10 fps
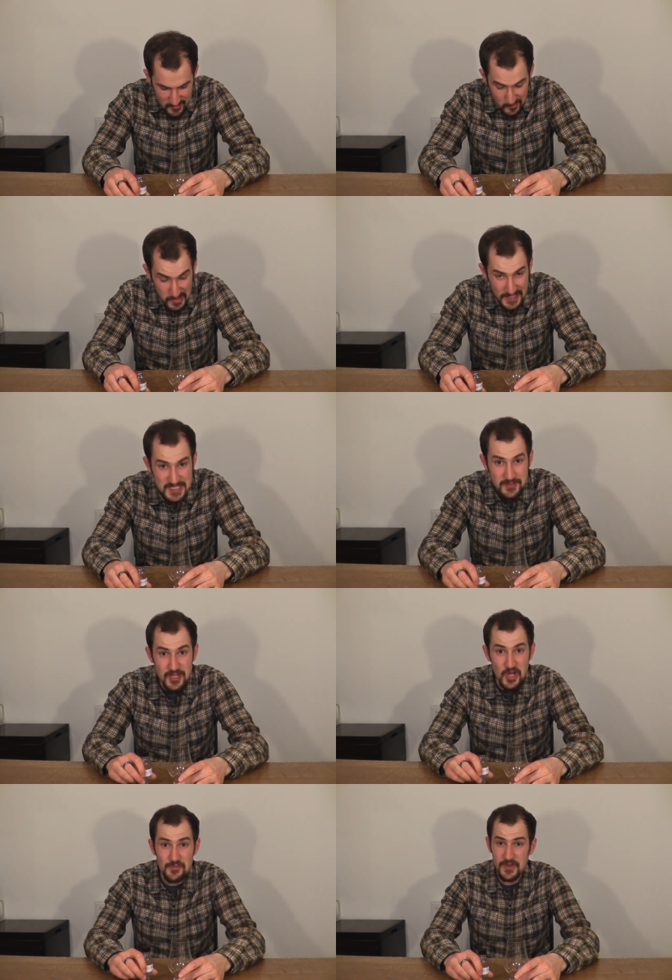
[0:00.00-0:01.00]
Please let me
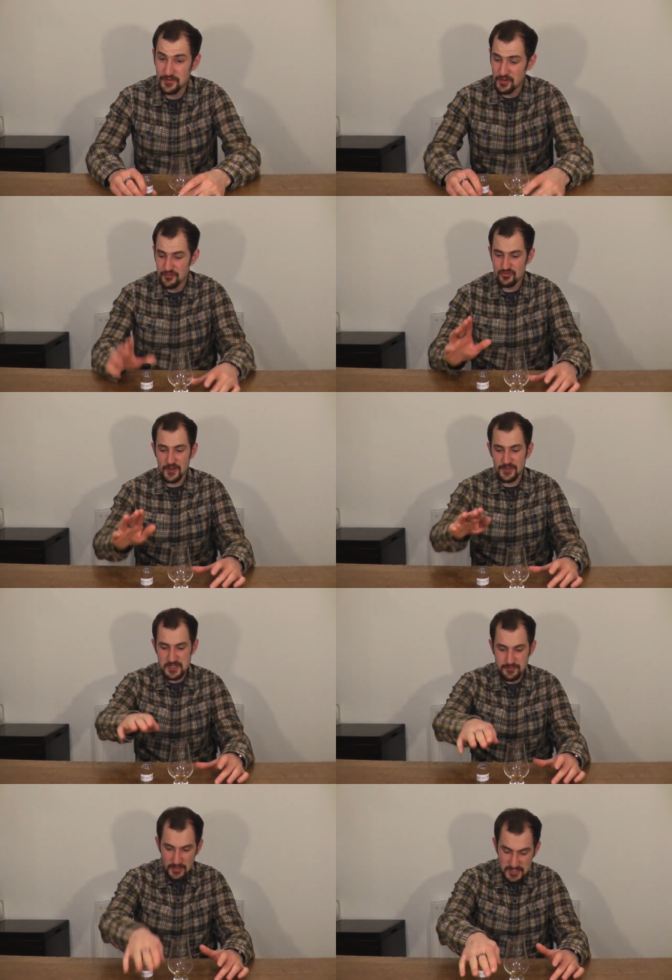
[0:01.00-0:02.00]
know if you've tried
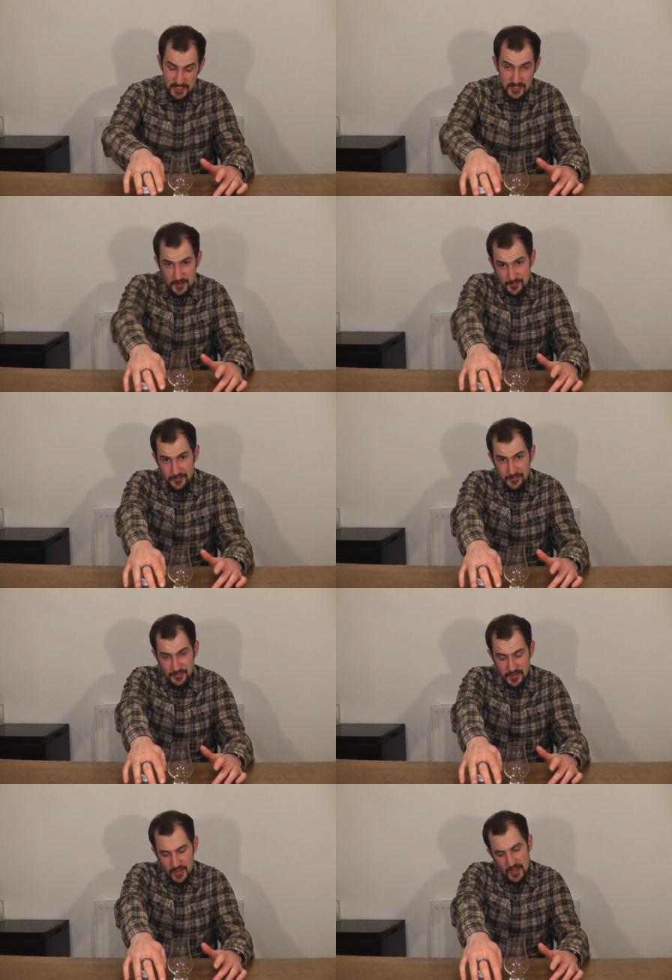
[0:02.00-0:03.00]
this bottling
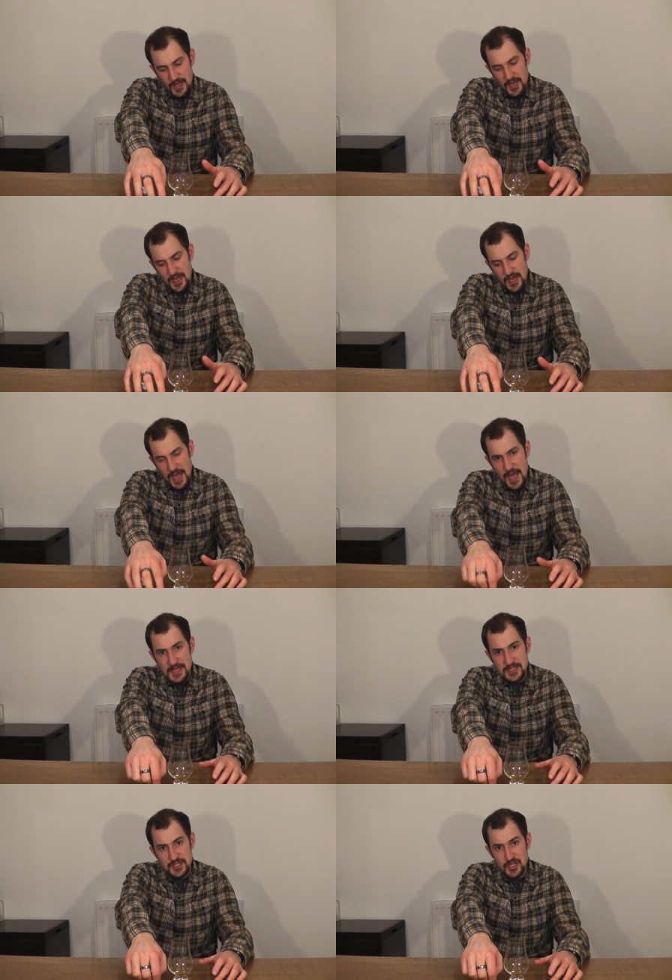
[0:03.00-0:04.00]

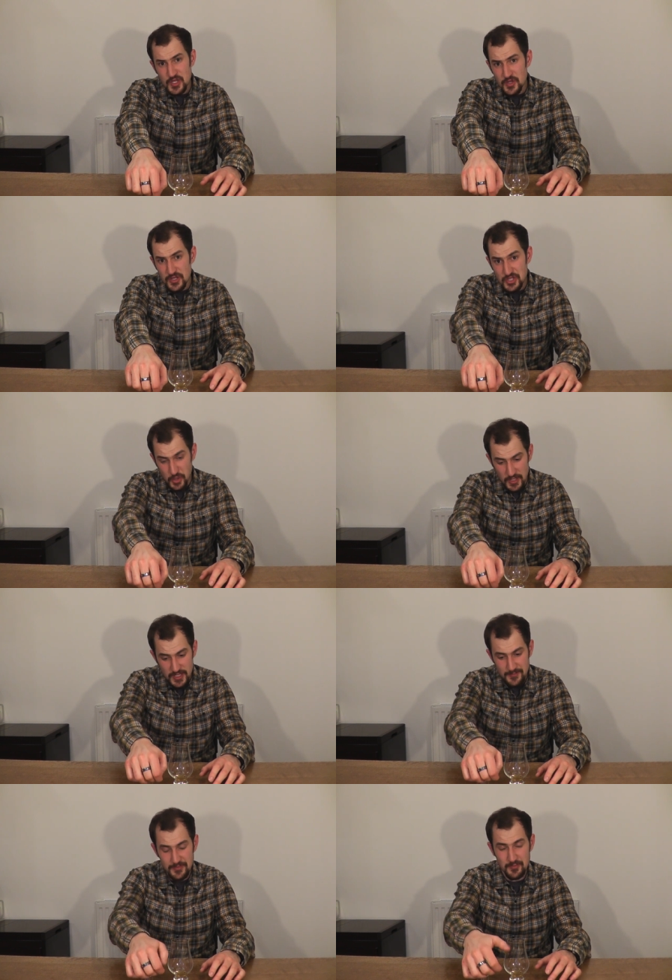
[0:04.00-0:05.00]
and you enjoyed
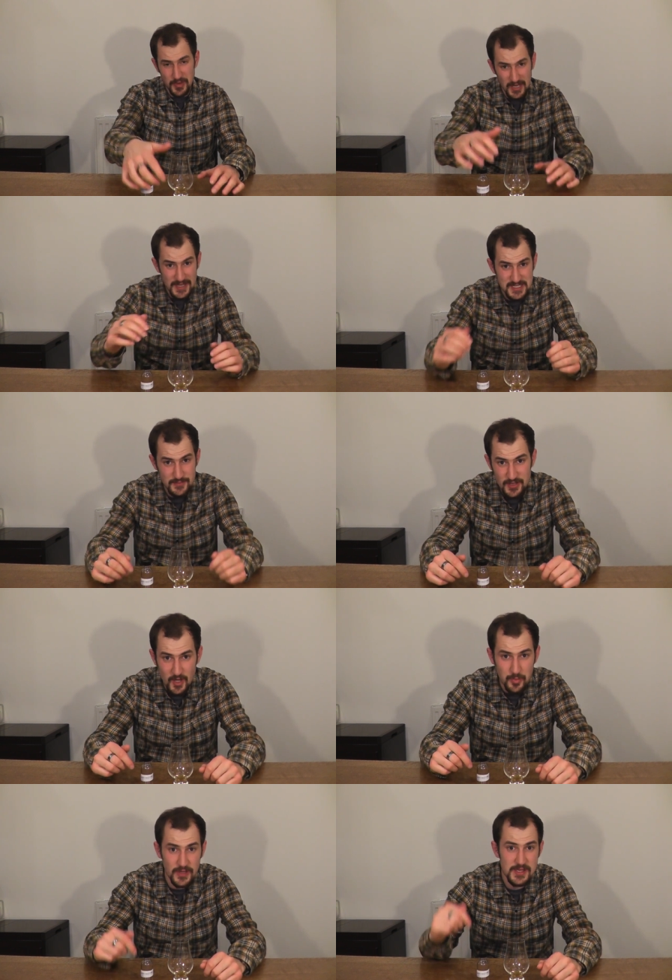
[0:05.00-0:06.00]
it. Please let me
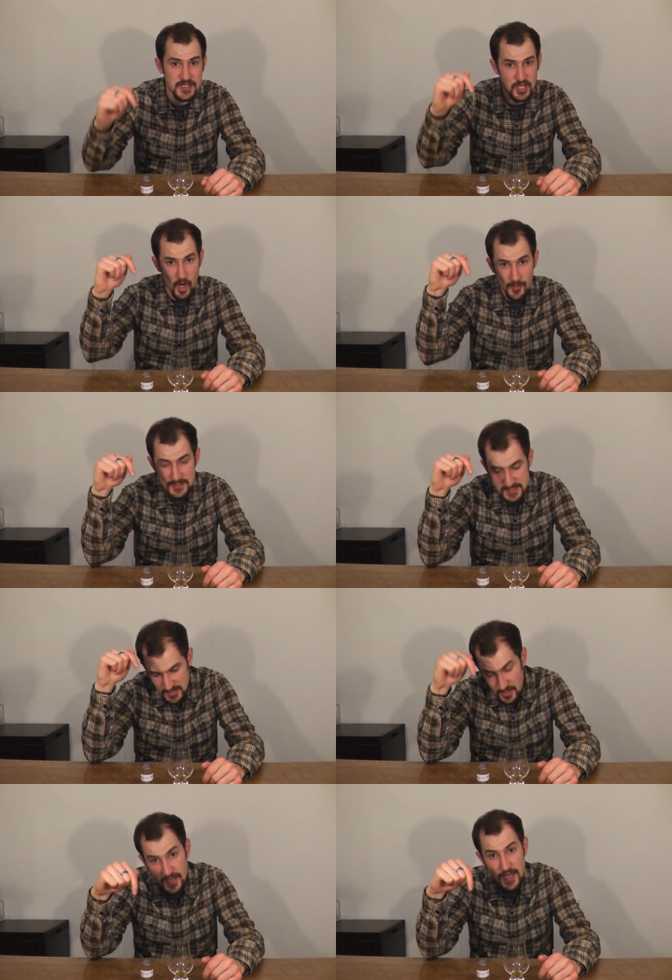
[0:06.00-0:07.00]
know. Please
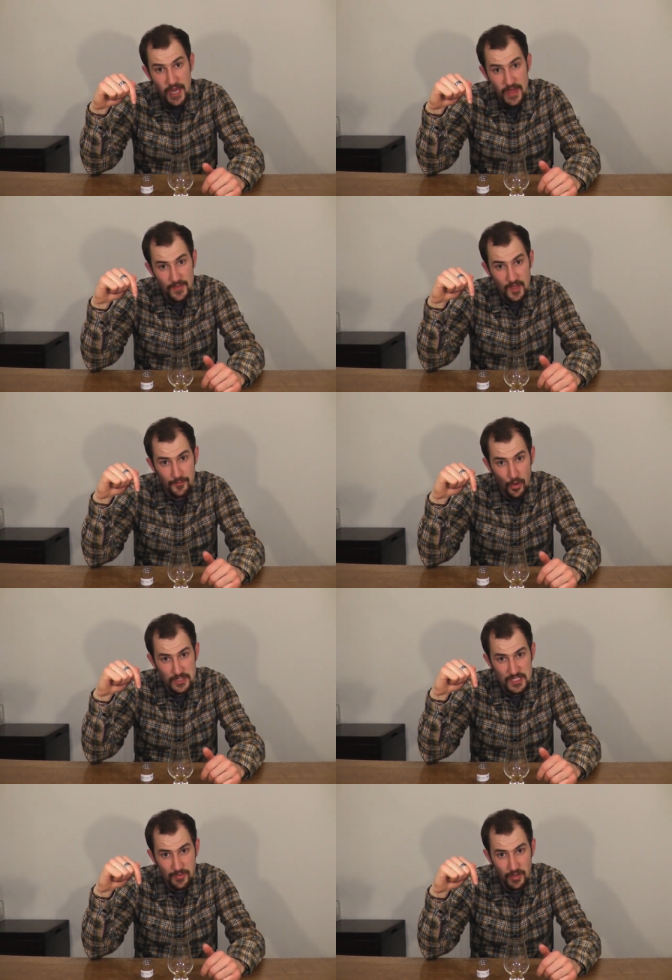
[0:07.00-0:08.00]
comment in the
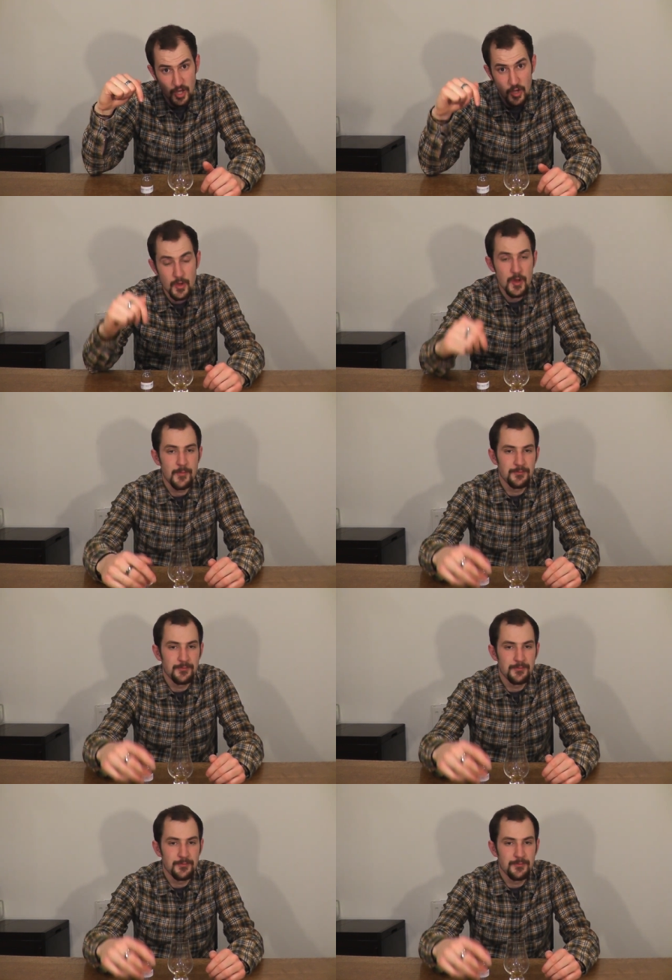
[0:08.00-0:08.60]
boxes below